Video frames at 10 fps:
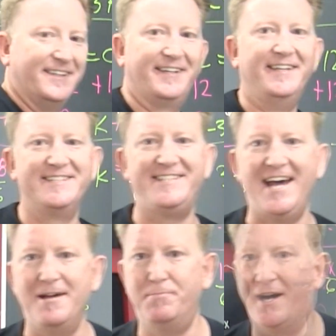Look at this
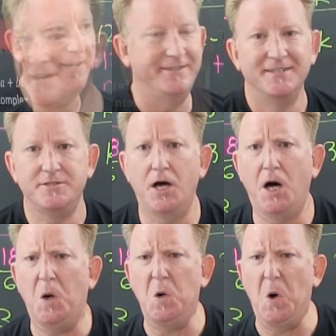dad bod.
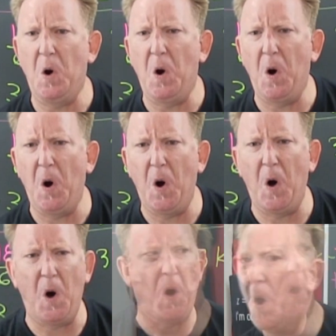Yeah.
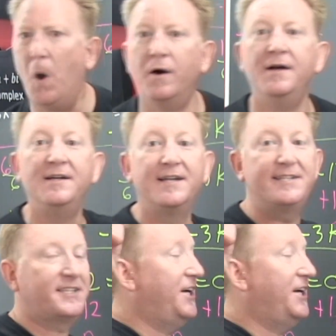Oh, let's